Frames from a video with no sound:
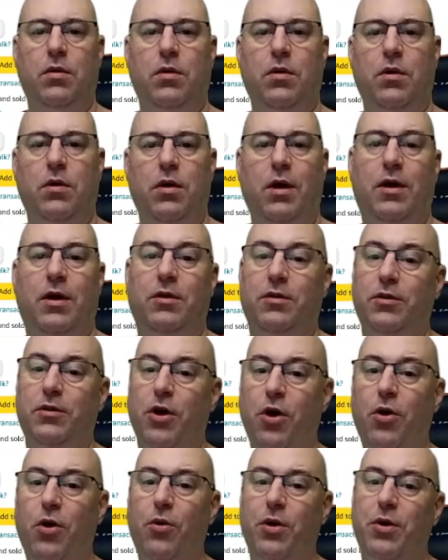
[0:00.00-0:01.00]

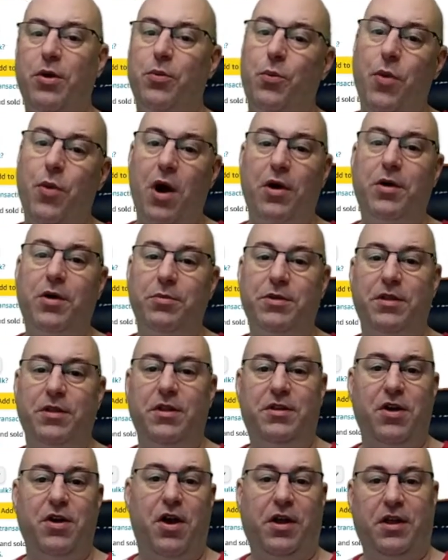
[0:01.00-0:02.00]
Hello and welcome to the
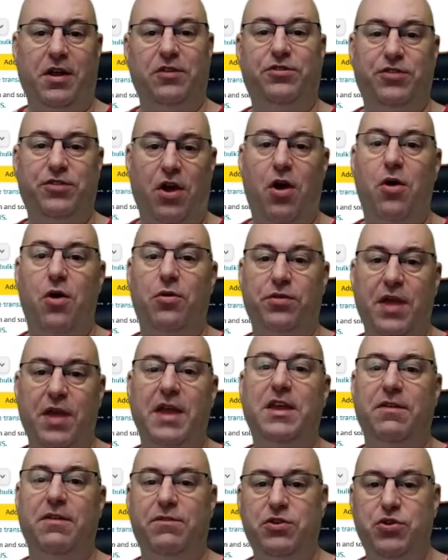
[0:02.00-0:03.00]
Tarkus Zone.
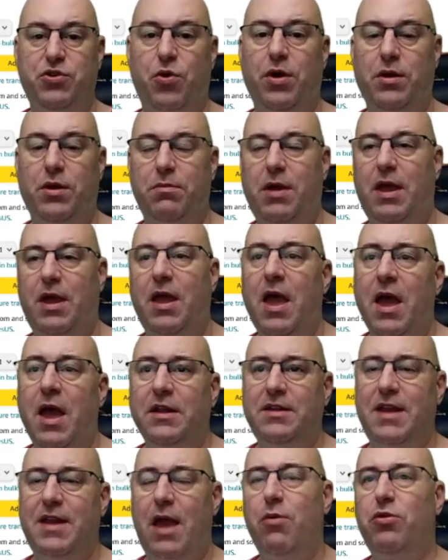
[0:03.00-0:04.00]
Thank you for joining me.
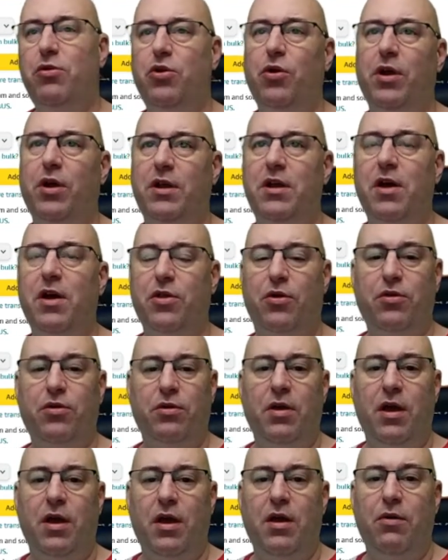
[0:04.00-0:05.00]
Today we're doing another
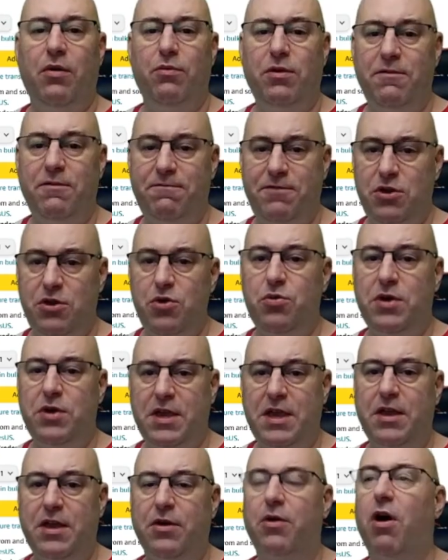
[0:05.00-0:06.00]
review
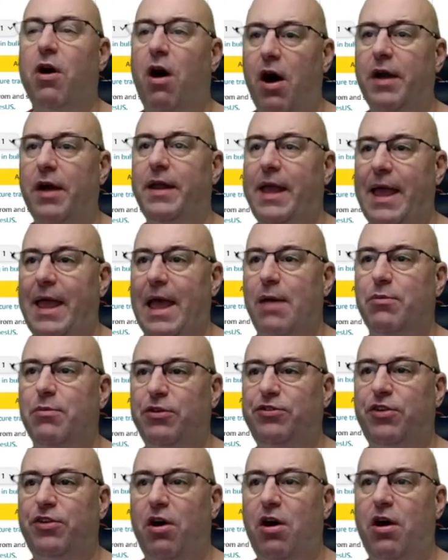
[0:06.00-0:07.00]
here on
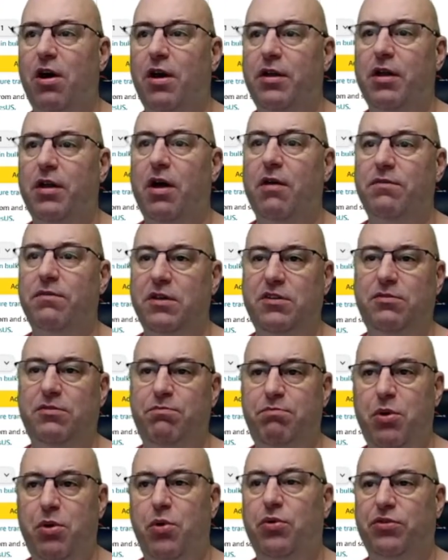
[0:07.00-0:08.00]
Amazon of these
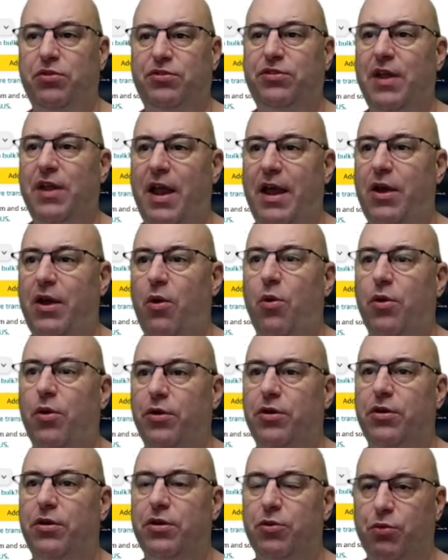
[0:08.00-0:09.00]
boots that I
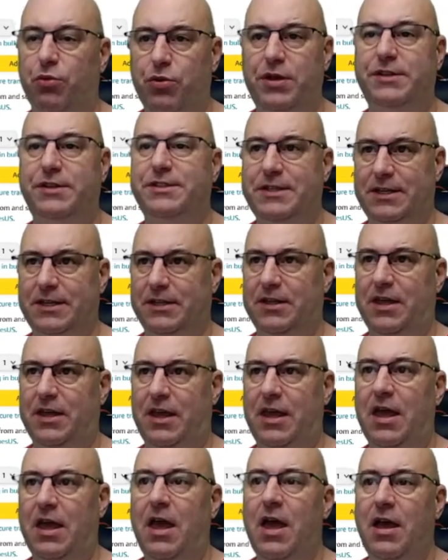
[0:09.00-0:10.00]
ordered
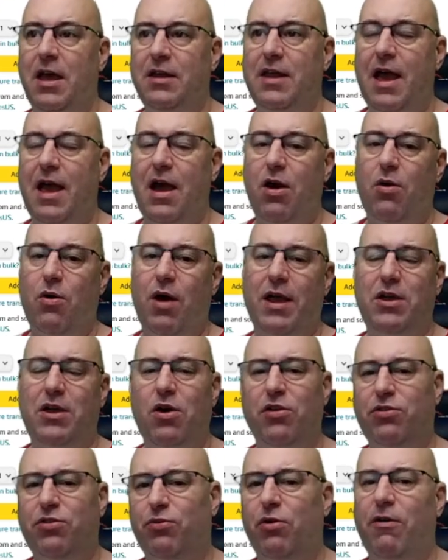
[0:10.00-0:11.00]
recently. Now, I go
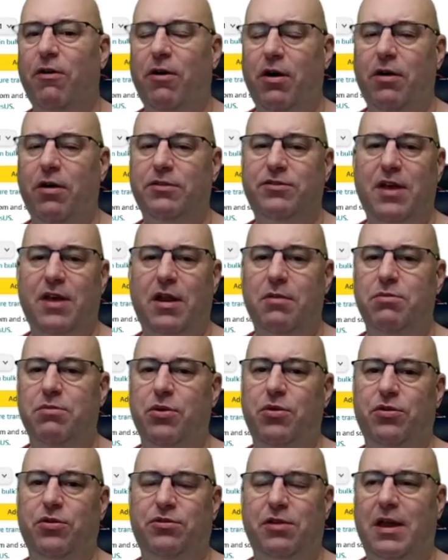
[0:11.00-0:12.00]
through a set of
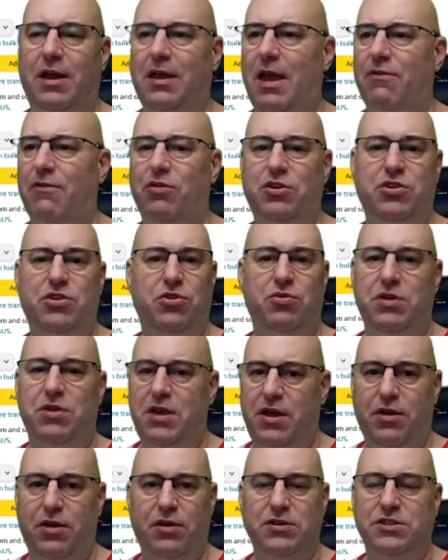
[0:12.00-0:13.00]
boots like every 2
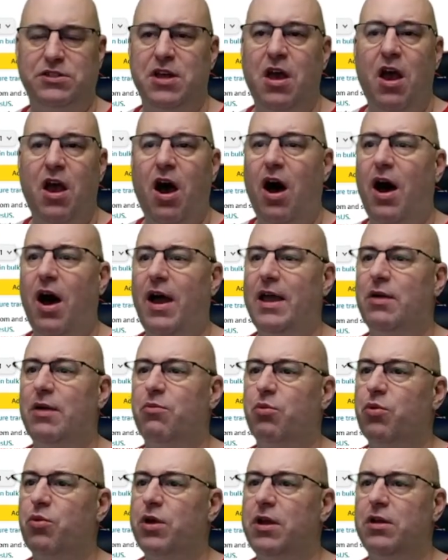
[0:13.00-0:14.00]
years. I am
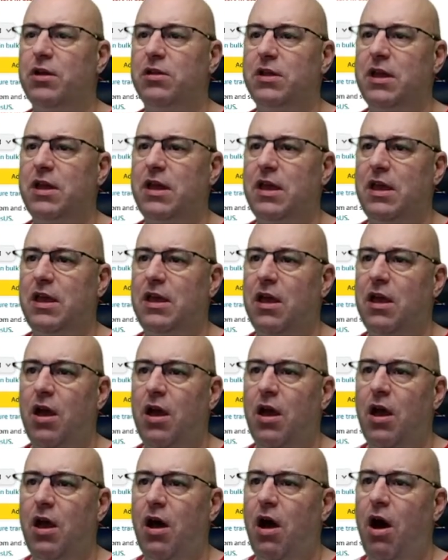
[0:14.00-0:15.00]
really
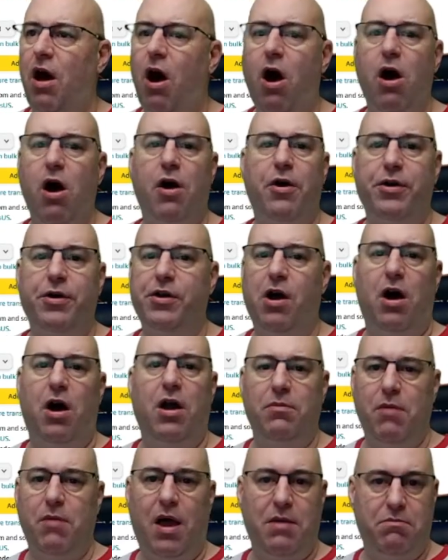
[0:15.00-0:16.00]
hard on
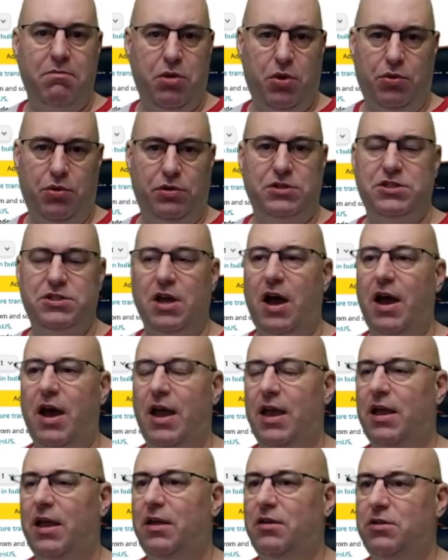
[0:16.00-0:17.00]
my boots. I
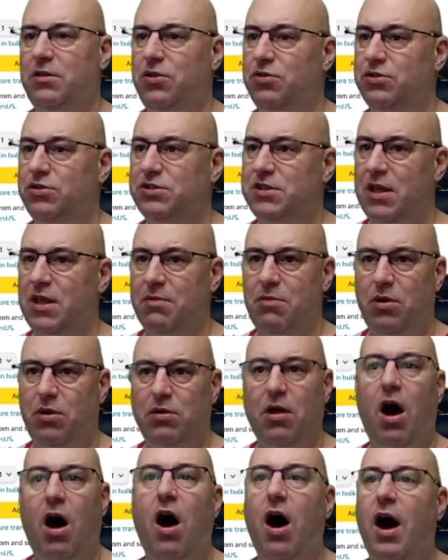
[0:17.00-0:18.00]
use them a
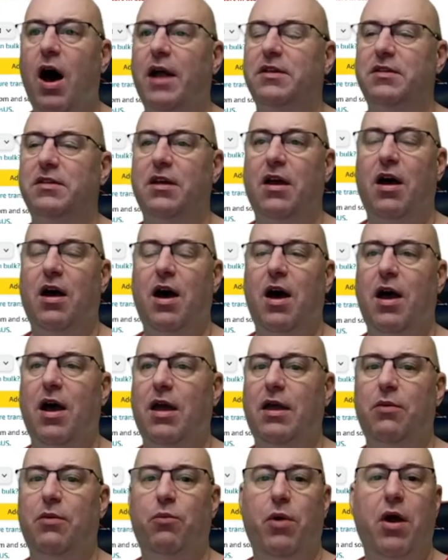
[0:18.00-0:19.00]
lot.
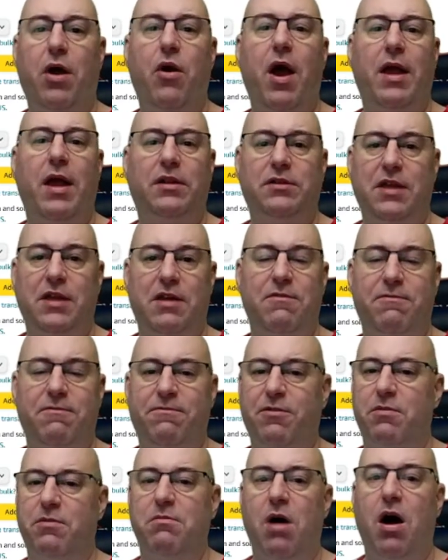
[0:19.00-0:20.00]
Where I live,
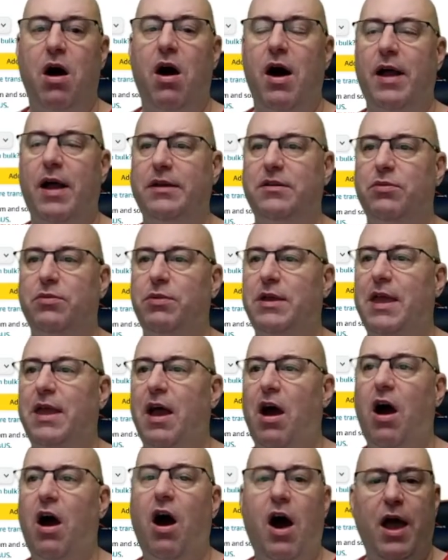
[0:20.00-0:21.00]
Vermont, we get
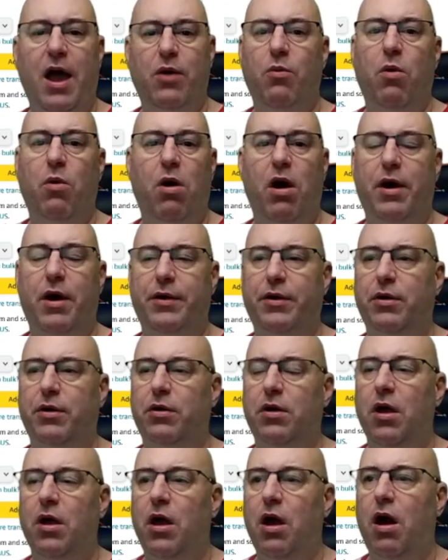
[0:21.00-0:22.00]
high
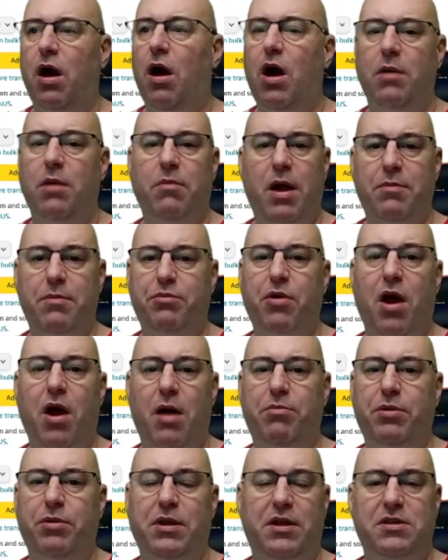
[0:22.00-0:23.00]
water on my
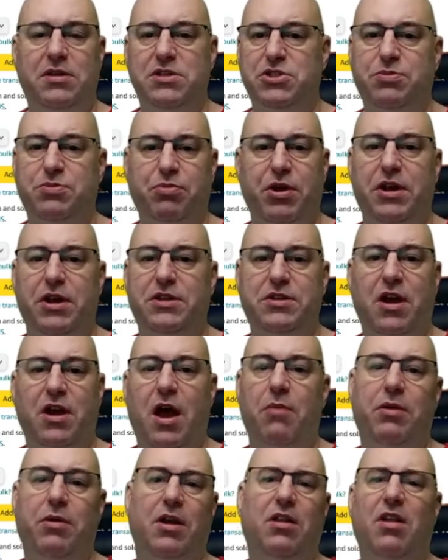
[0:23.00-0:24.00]
property in the
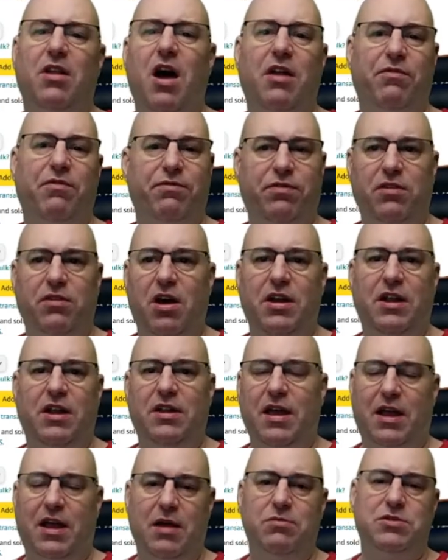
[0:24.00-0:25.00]
springtime. We get a lot of flooding
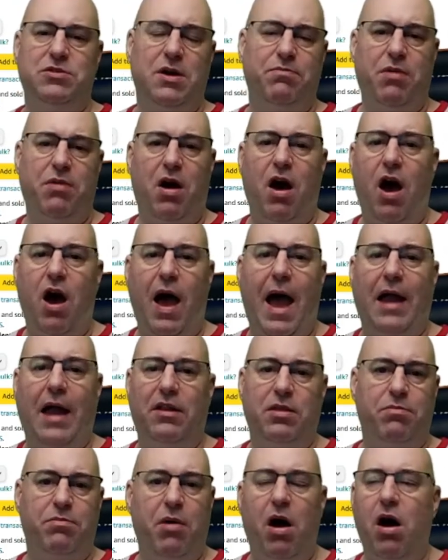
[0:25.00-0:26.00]
that comes up out of
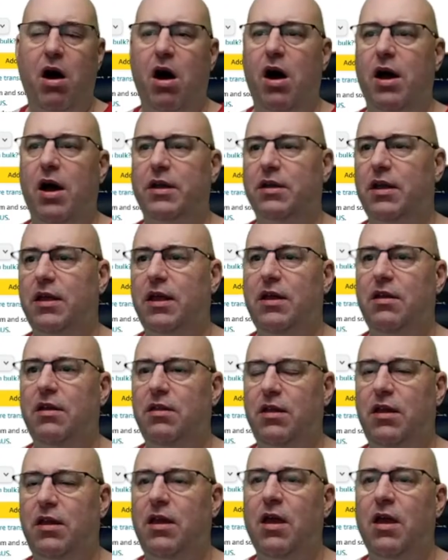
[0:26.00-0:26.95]
the pond into the